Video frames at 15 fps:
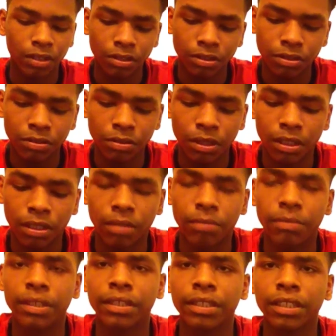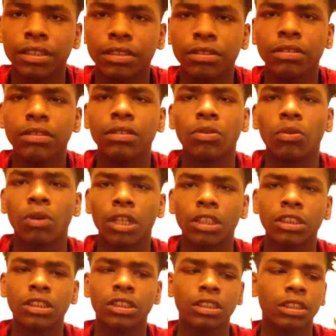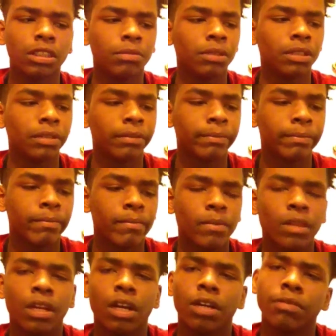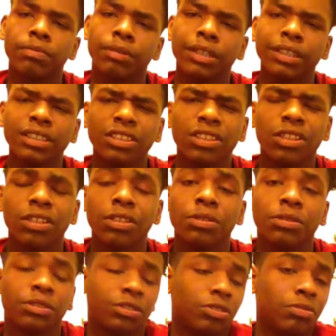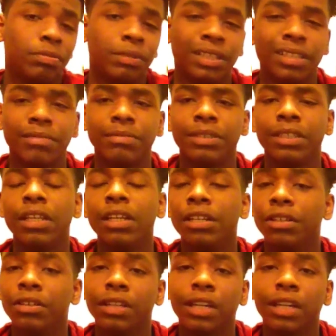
all you uh, Americans watching this, I mean, our prices are a little stupid. I mean, you